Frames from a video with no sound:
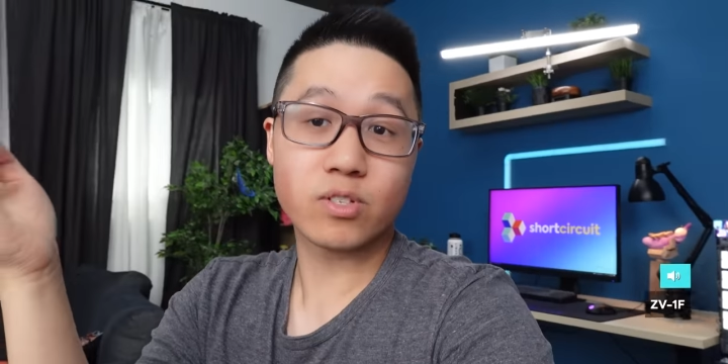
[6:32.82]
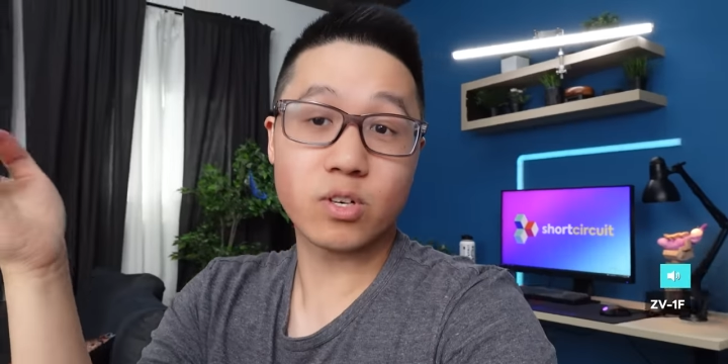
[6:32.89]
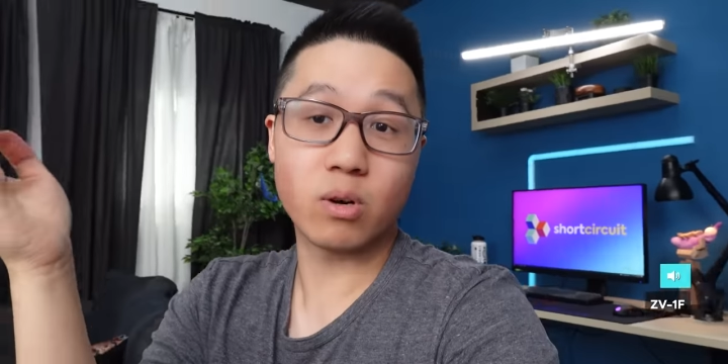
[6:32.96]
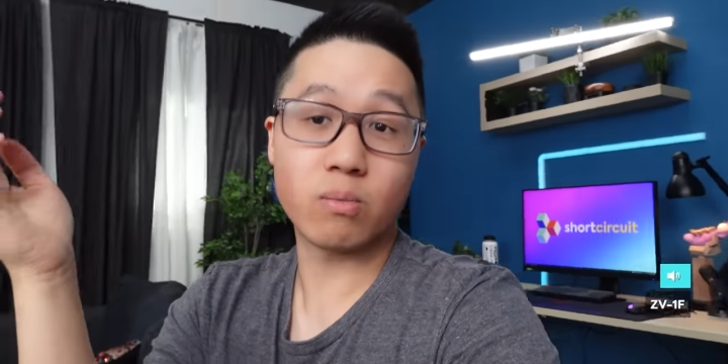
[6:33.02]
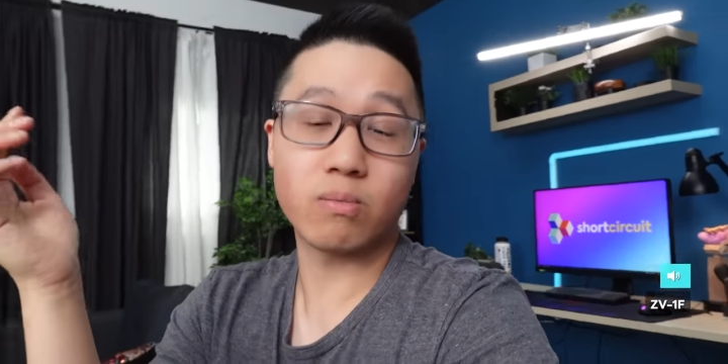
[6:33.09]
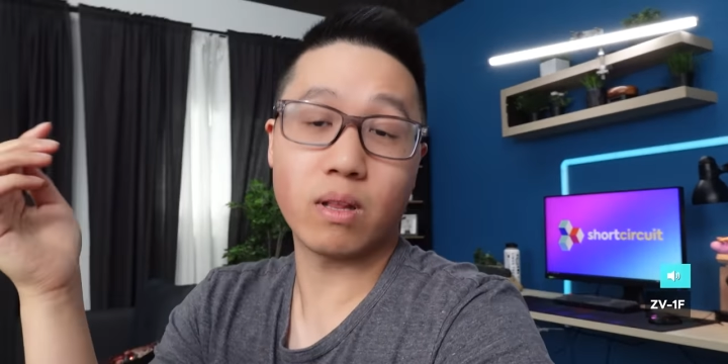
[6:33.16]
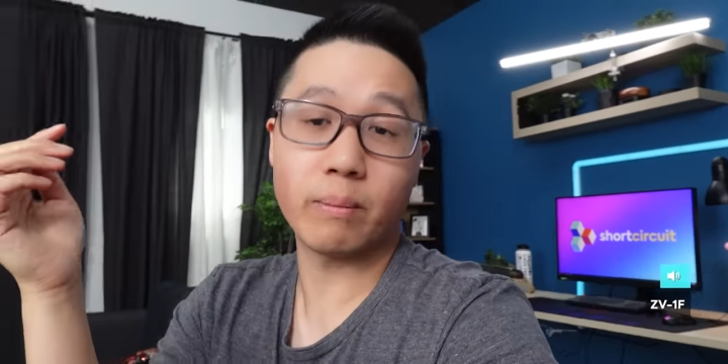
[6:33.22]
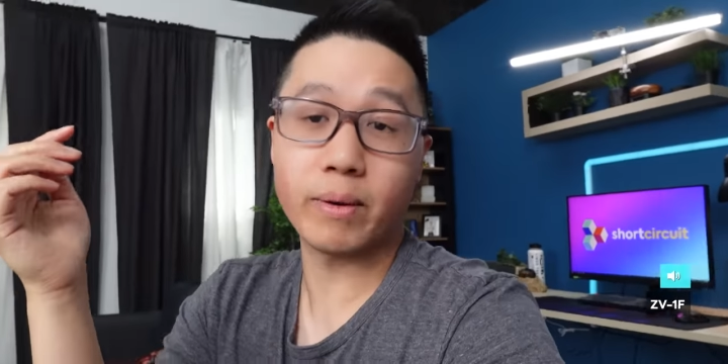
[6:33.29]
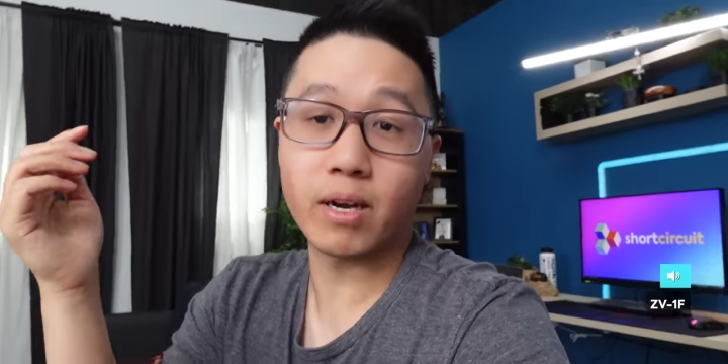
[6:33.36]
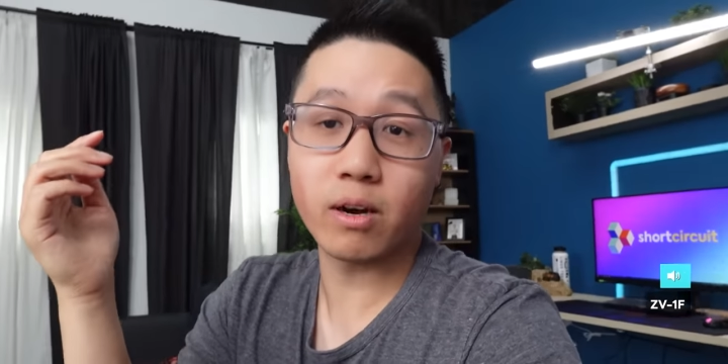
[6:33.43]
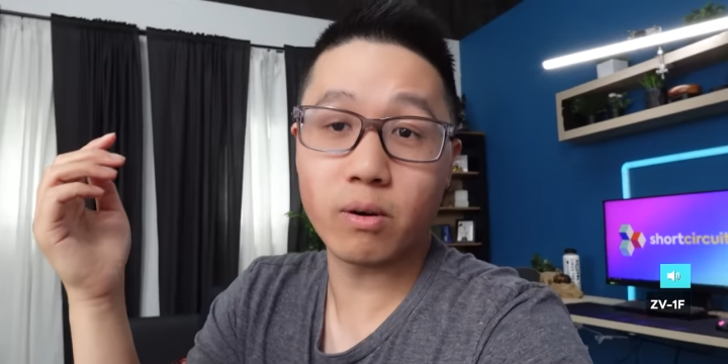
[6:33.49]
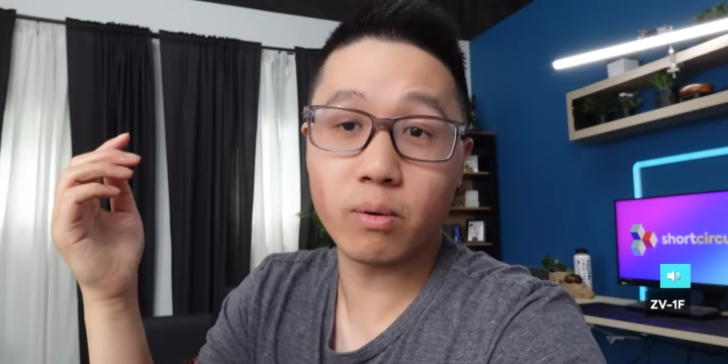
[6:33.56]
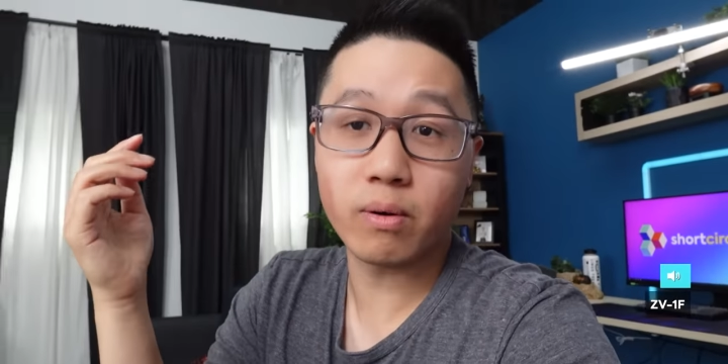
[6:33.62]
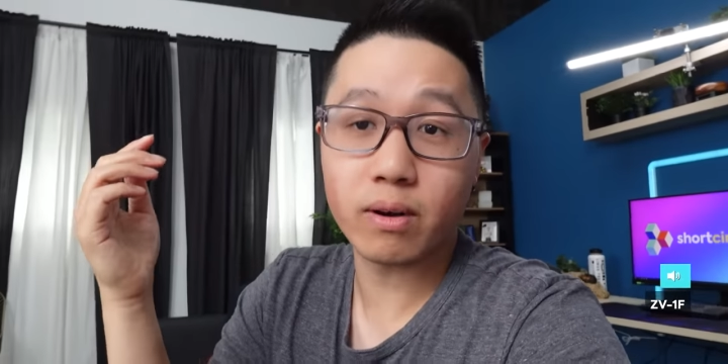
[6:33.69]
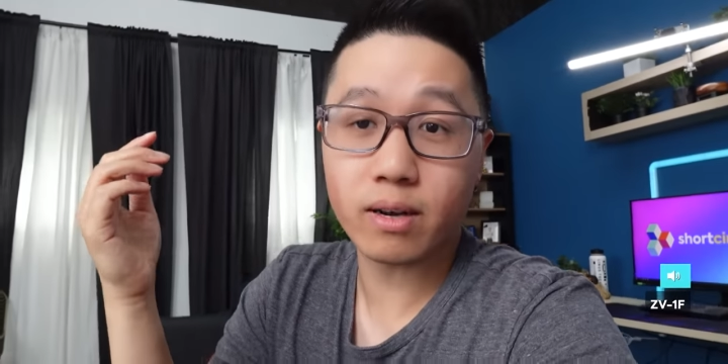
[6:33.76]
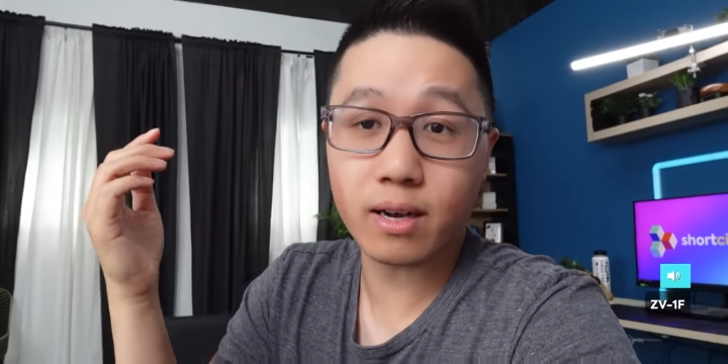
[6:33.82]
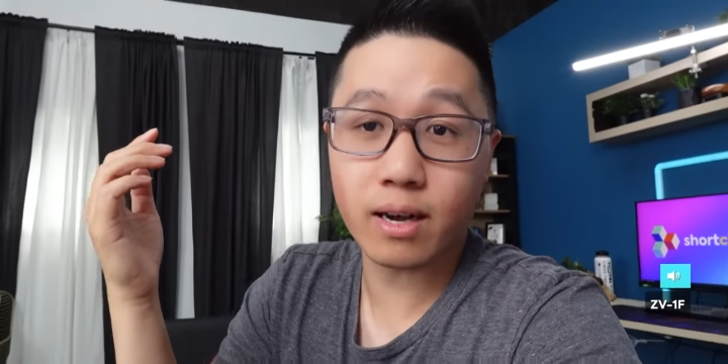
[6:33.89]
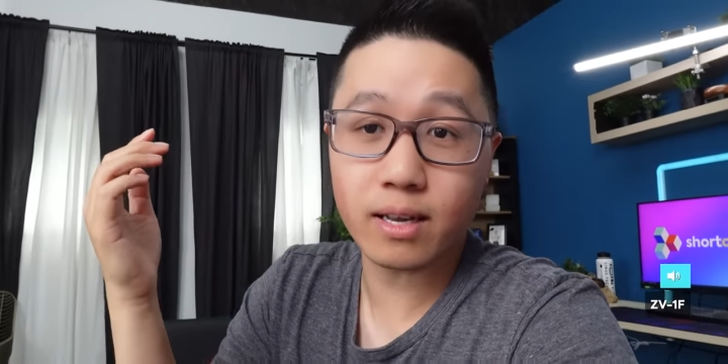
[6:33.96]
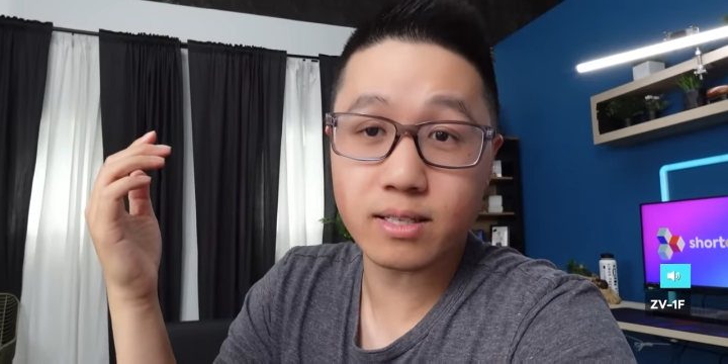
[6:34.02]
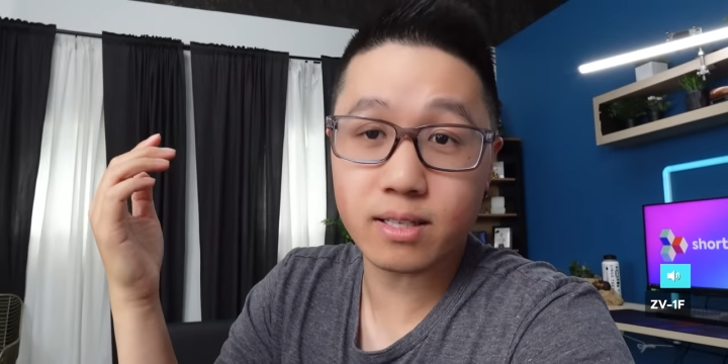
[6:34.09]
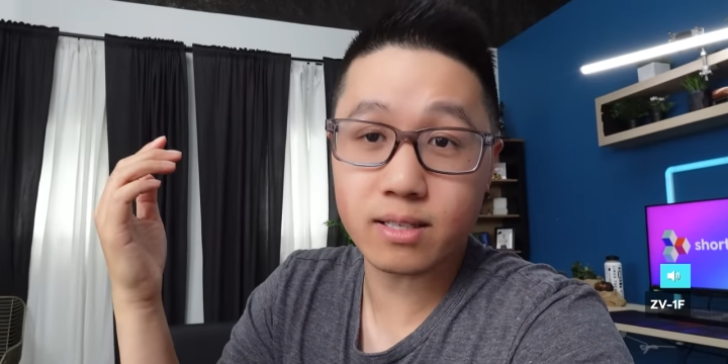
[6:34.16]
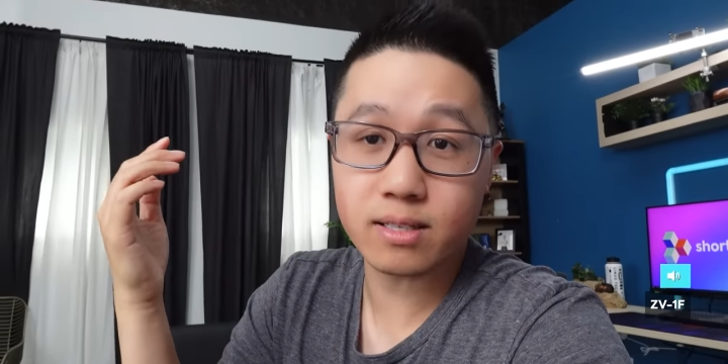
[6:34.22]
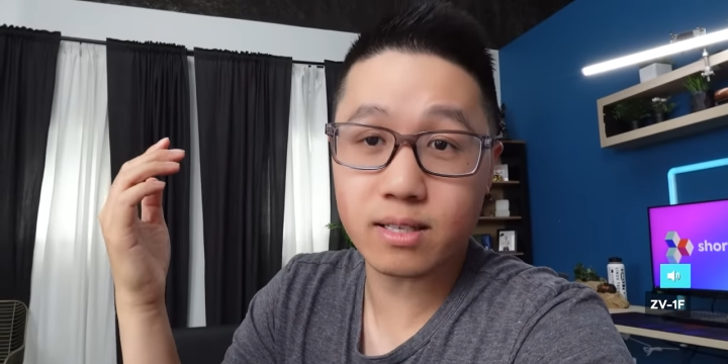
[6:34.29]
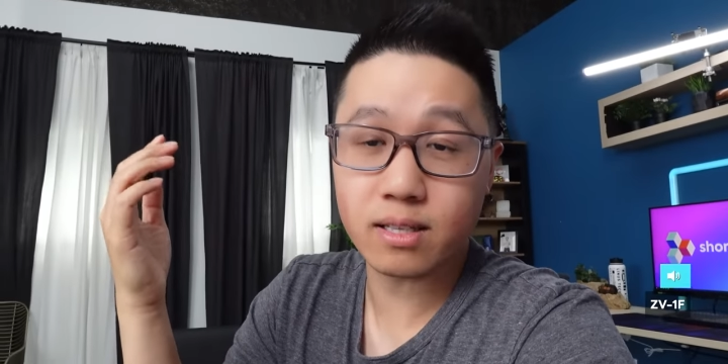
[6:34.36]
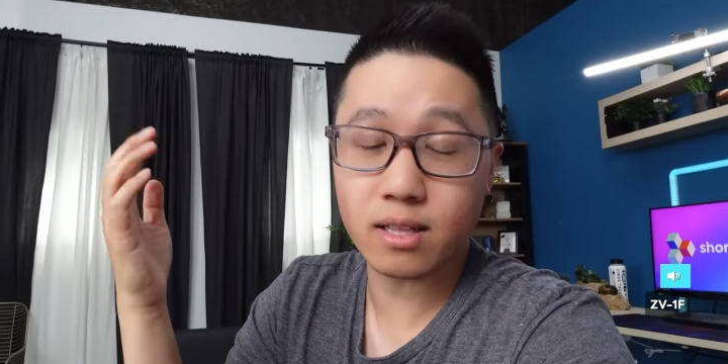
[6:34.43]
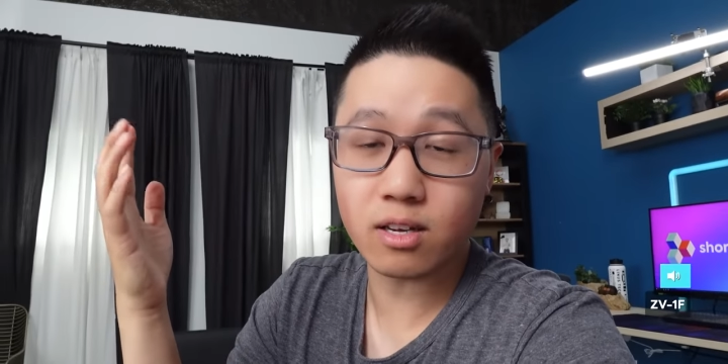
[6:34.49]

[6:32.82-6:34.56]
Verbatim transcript: so let me know guys in